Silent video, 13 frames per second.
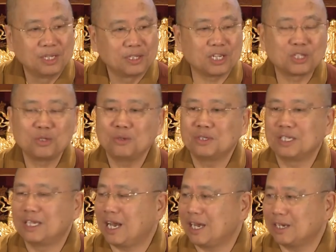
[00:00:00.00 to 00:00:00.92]
There's no
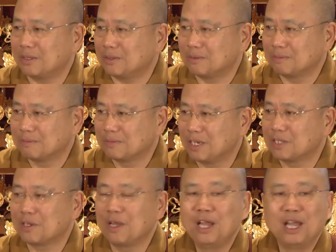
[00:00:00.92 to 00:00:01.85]
denial.
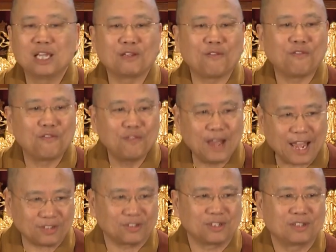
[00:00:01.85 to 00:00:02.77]
It's a
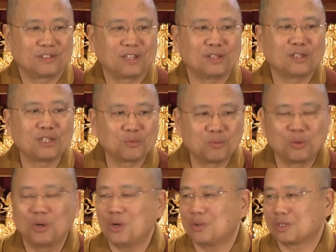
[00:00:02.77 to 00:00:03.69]
fact that this
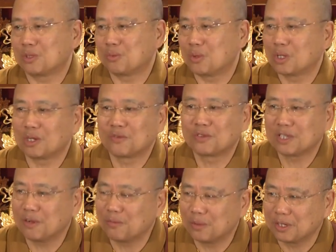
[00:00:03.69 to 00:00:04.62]
world is a world of
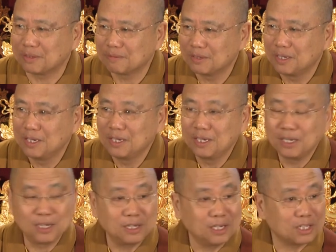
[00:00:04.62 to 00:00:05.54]
suffering.
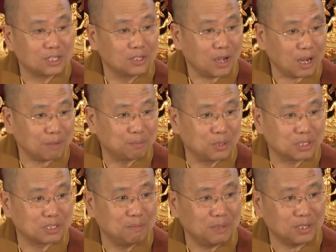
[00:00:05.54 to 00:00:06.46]
And it is not
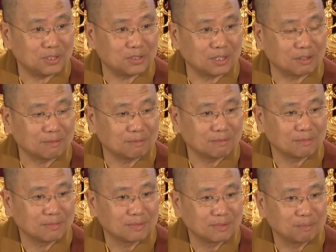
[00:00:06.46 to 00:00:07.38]
pessimistic,
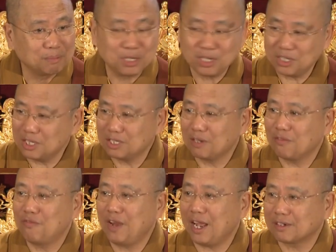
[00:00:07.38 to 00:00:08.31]
because it's the
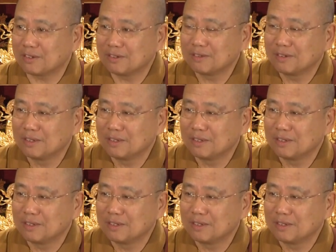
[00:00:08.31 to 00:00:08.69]
fact.